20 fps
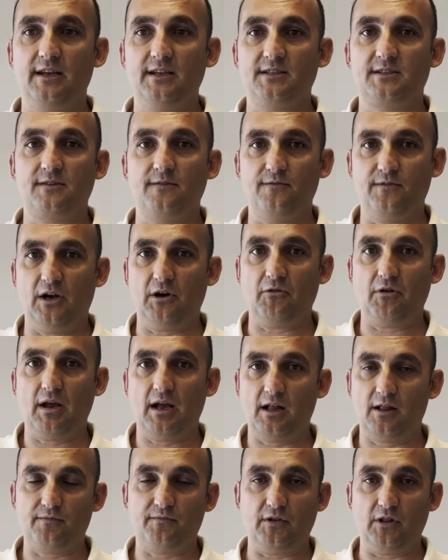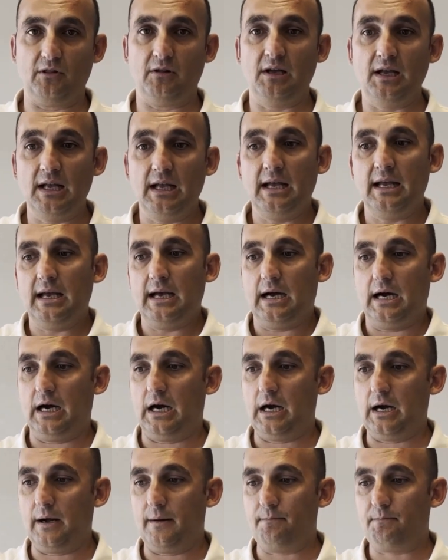is very helpful.
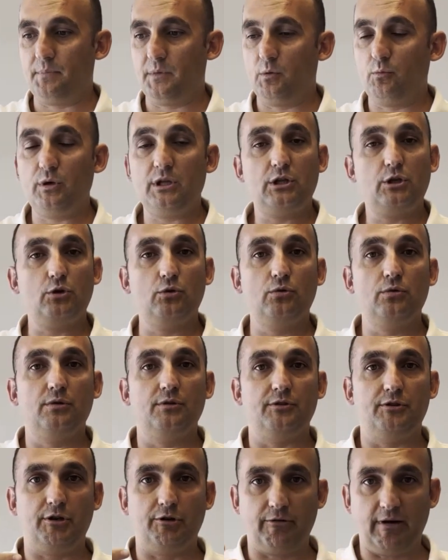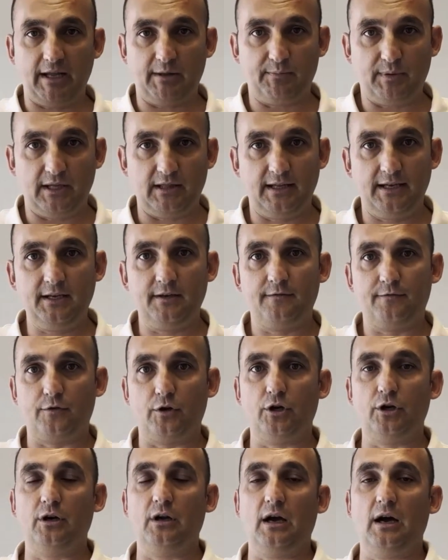We do direct billing
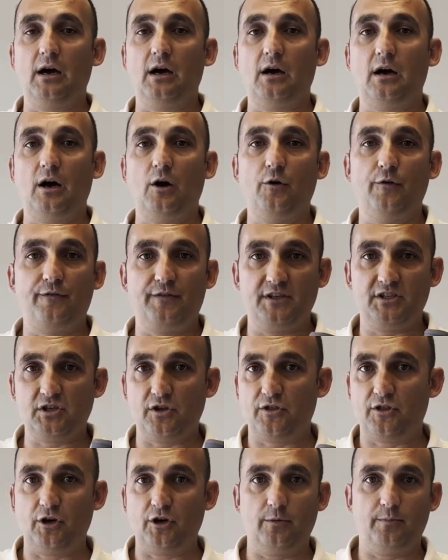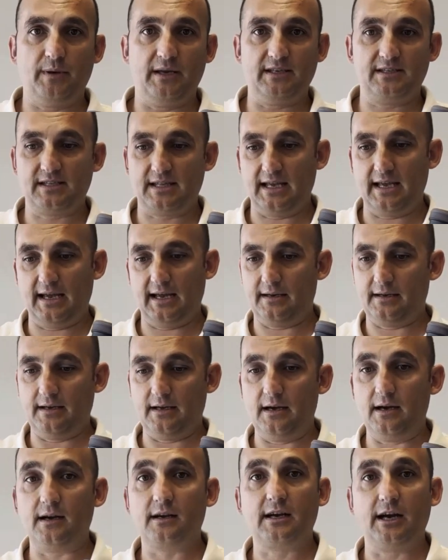for our physiotherapist and
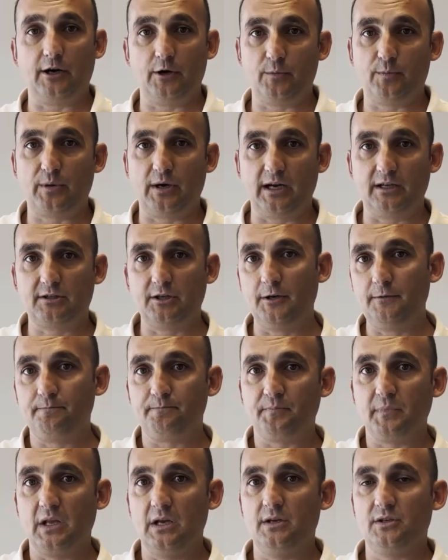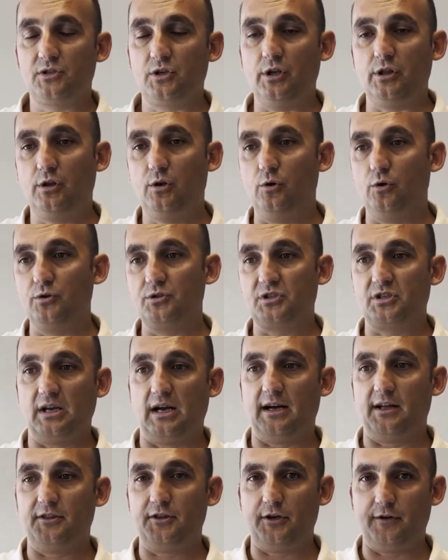chiropractor. So it goes
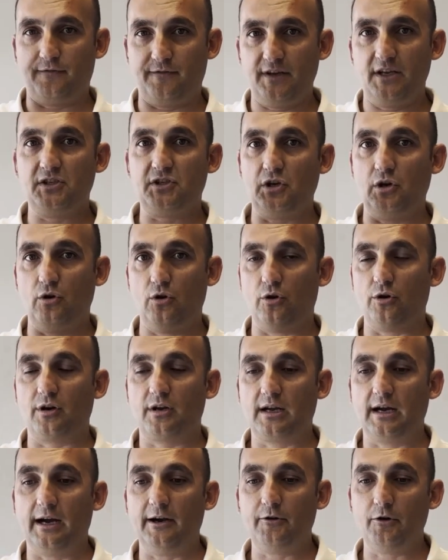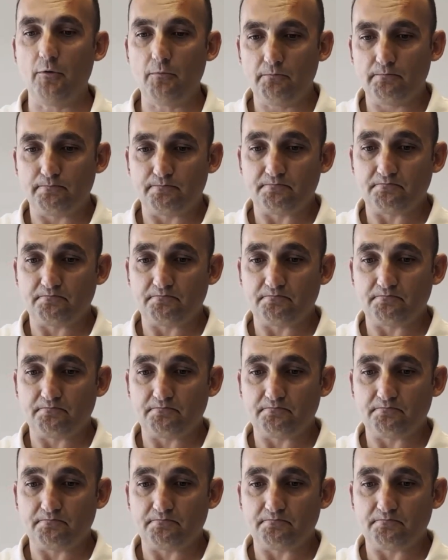under physio or chiro.